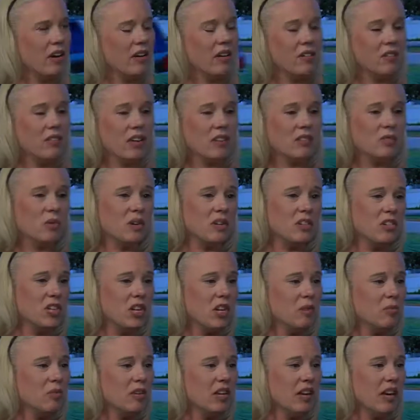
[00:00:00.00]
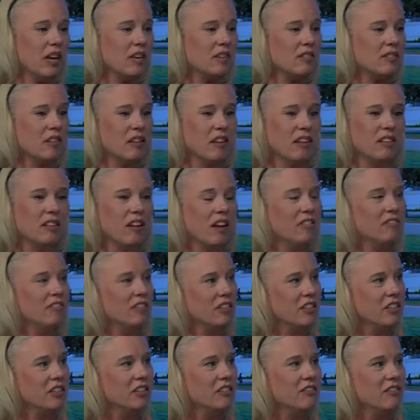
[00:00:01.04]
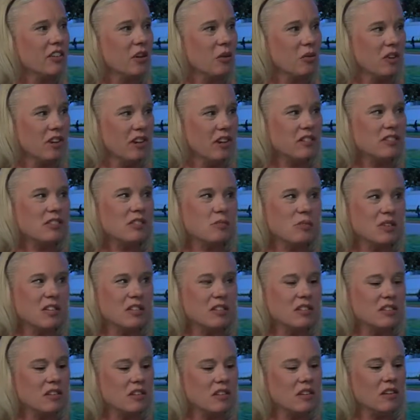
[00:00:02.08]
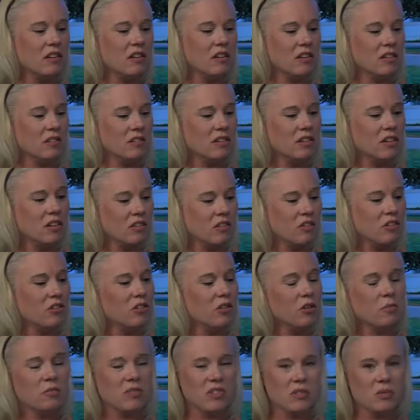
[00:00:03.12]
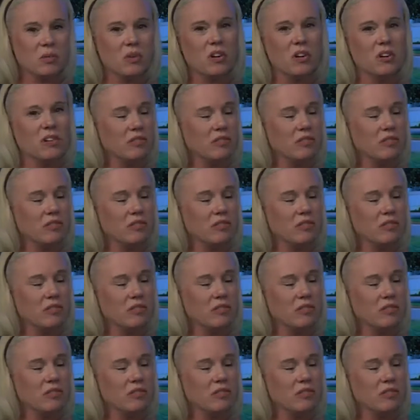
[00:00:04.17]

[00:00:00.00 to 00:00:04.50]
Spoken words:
and that's why Jamie has Let Life Live going out and speaking to the younger group as well,